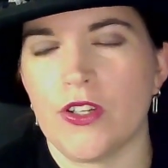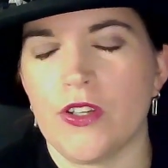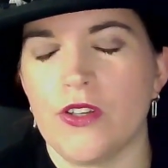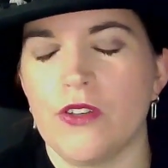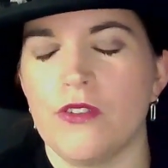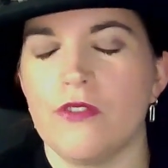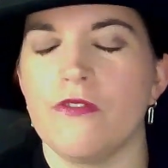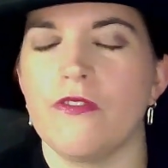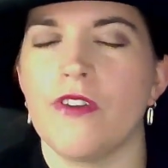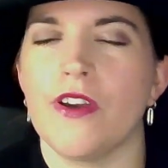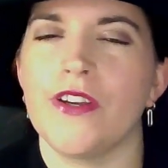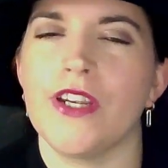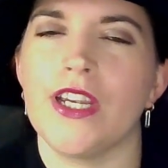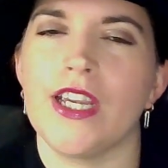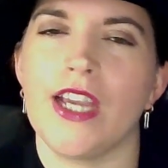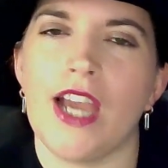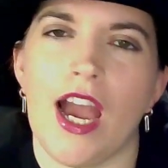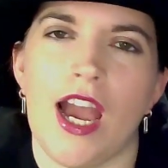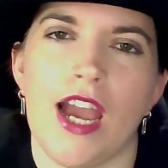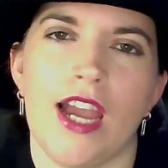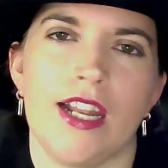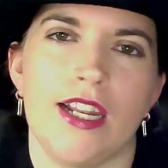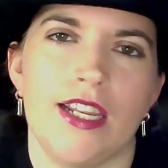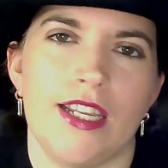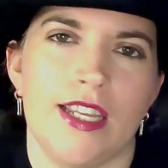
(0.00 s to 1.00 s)
who very
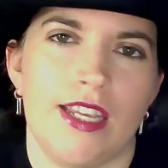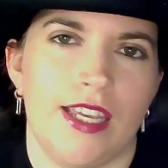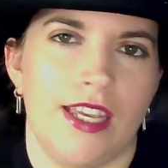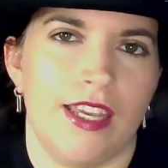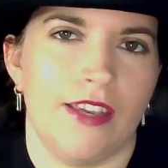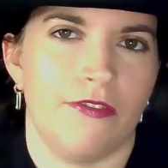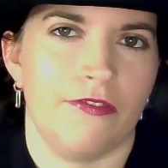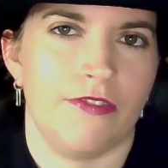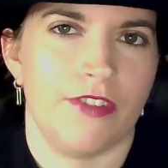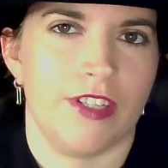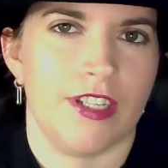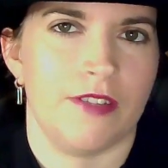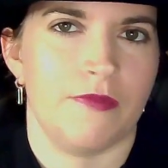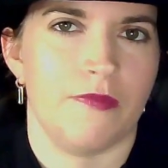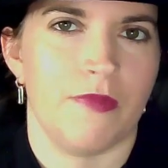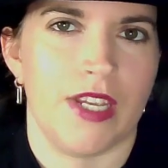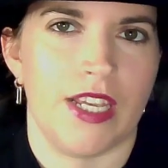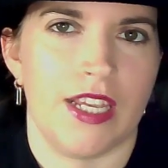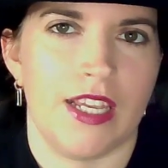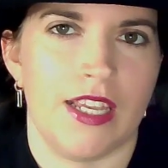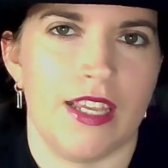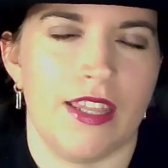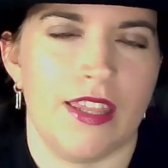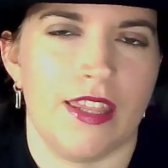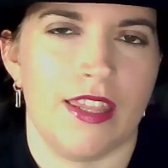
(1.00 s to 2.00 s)
kindly gifted
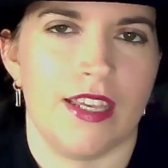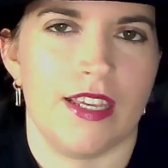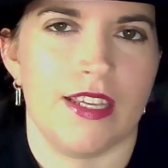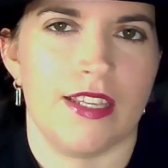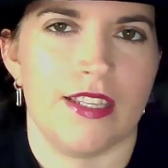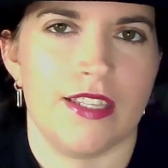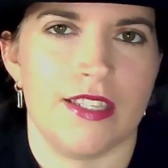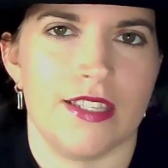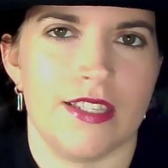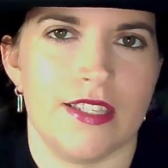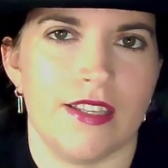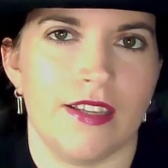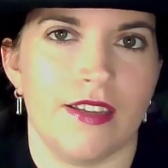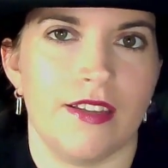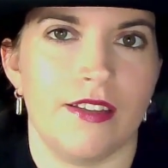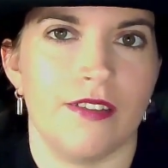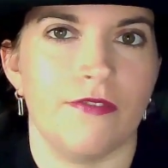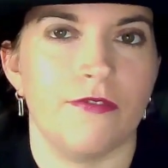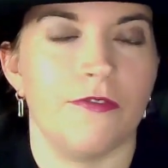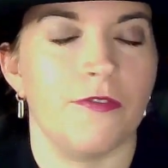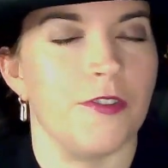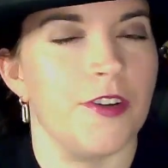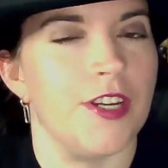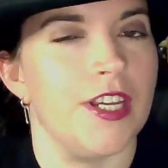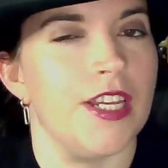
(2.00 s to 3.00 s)
me this
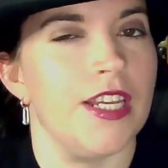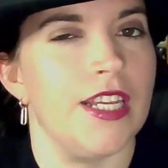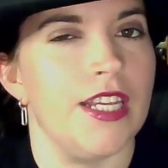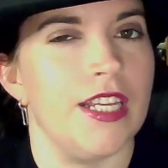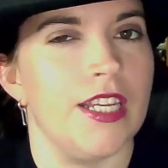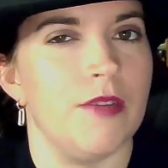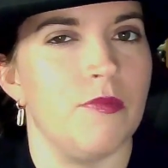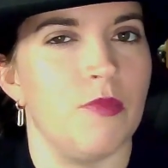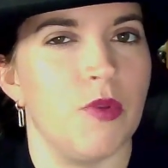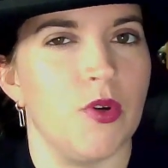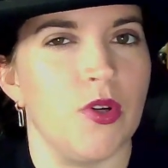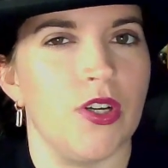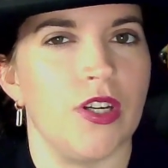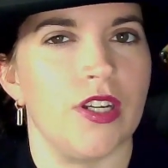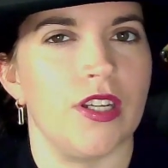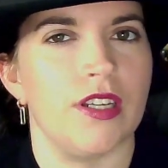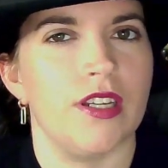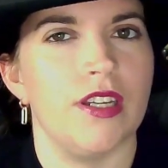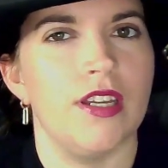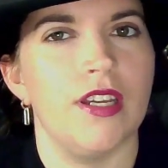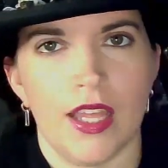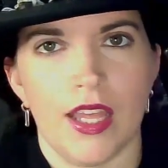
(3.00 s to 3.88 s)
free ebook.